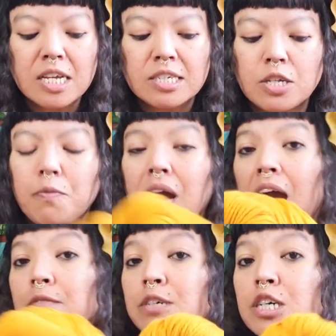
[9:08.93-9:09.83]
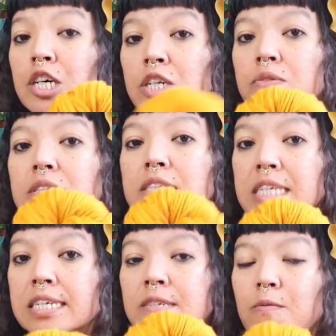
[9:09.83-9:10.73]
So but I will include
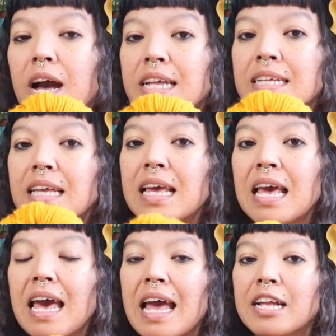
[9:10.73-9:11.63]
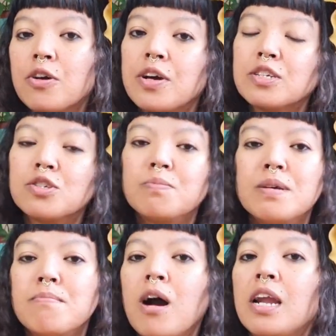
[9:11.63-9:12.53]
this one and going to be
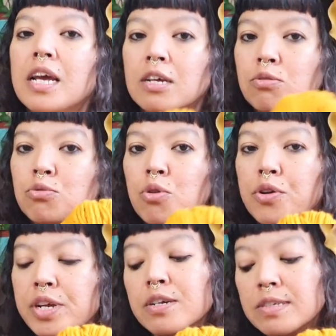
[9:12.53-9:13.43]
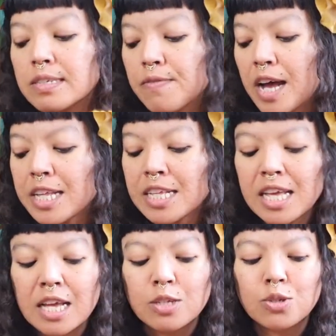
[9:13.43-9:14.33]
more like a tutorial, this one,
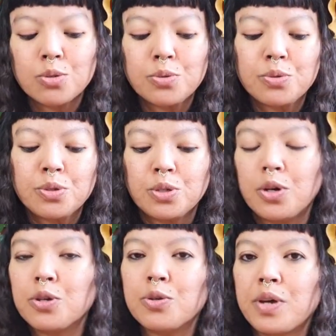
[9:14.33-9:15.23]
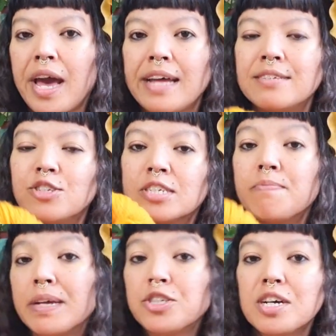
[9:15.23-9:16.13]
to you can just
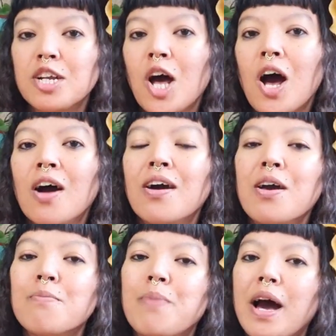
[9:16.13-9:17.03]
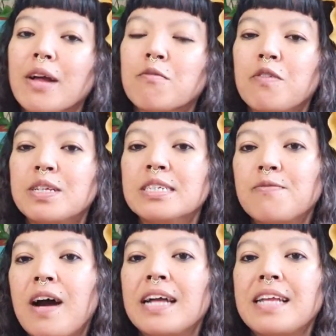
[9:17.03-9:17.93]
measure along. But for this
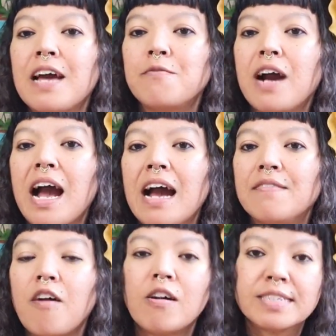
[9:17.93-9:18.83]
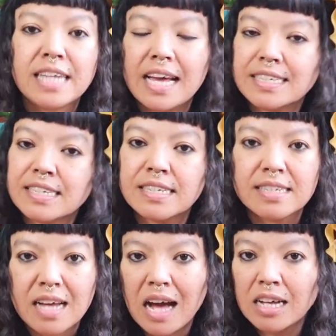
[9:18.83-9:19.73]
one I will have all sizes
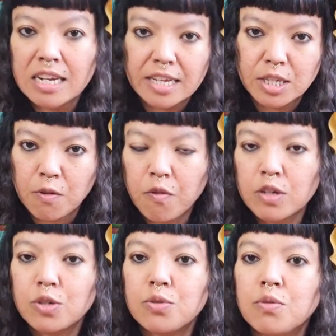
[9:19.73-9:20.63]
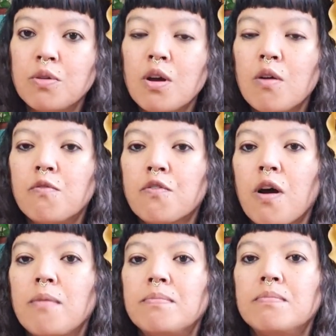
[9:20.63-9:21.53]
calculated for you
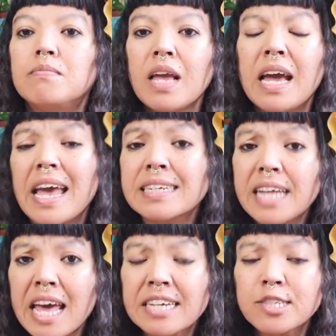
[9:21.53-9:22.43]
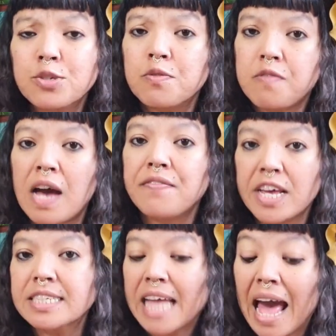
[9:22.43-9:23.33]
from XS to
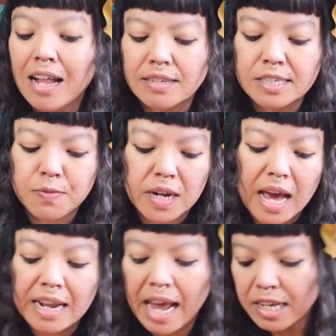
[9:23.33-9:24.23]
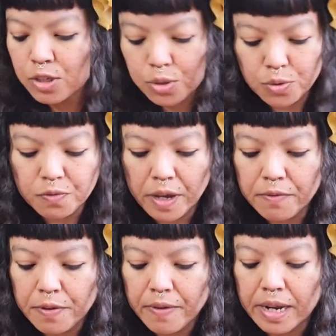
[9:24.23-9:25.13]
5XL. That's what I like to do for
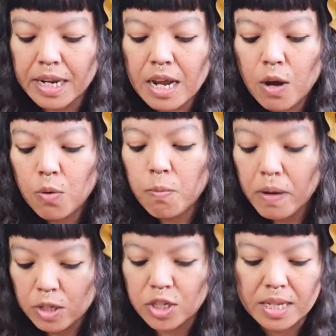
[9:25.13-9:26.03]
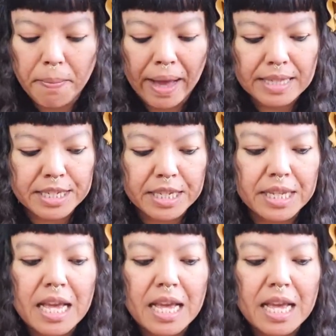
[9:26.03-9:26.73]
everyone who purchase the pattern.